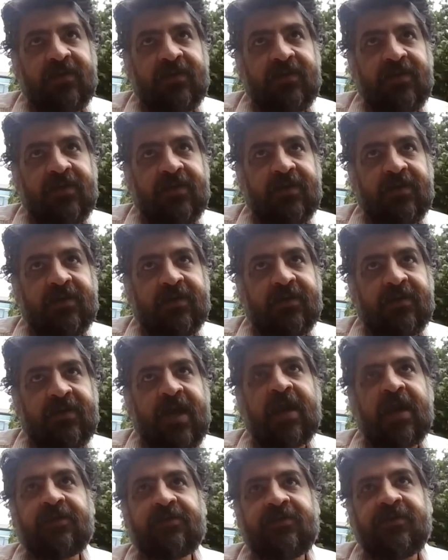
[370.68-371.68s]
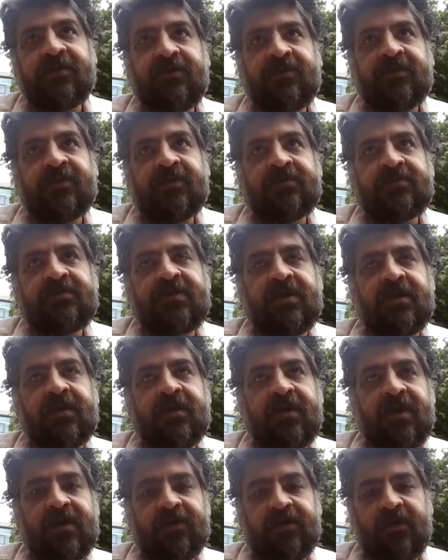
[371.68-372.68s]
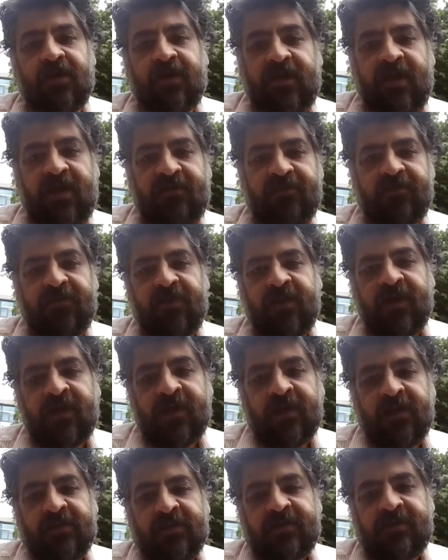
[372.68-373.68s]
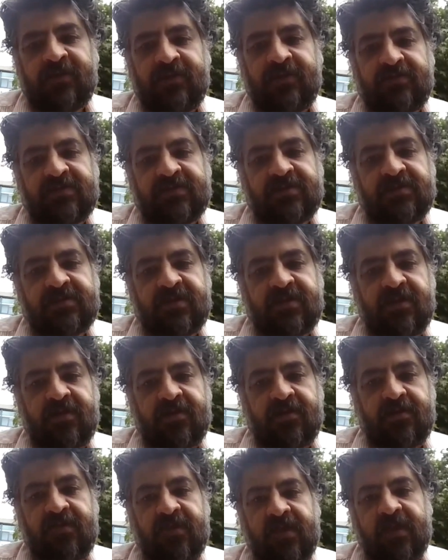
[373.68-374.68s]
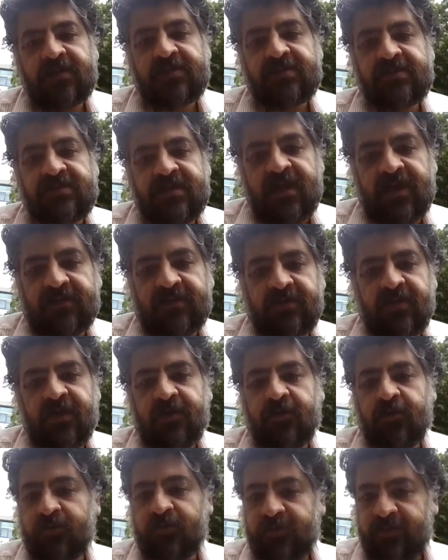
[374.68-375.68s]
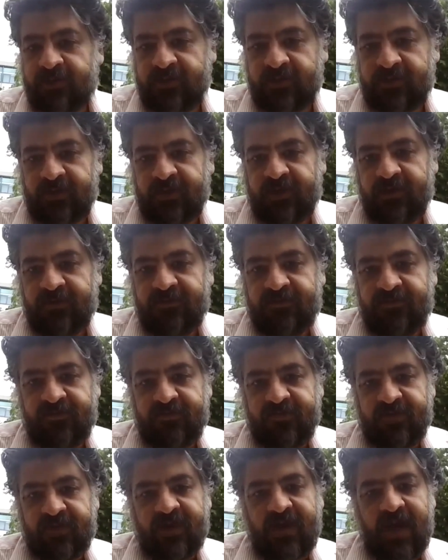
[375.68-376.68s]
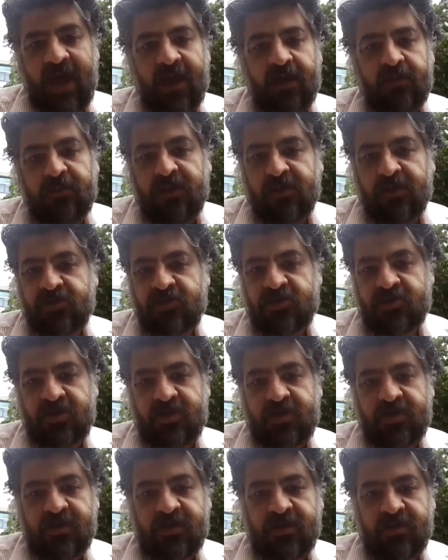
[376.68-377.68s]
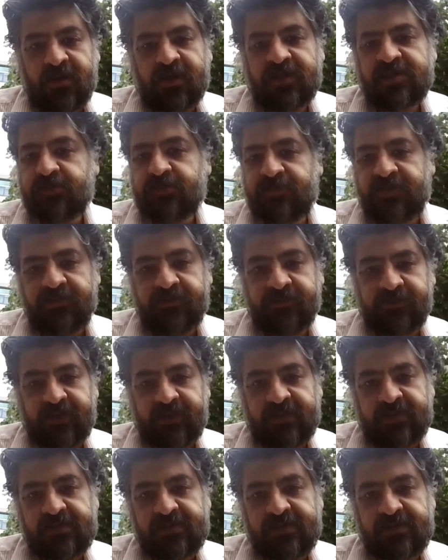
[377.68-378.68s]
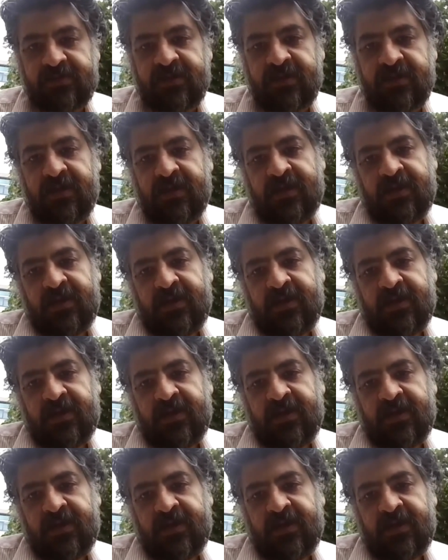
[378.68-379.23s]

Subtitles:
an actor, and I have these things that I don't care if how much experience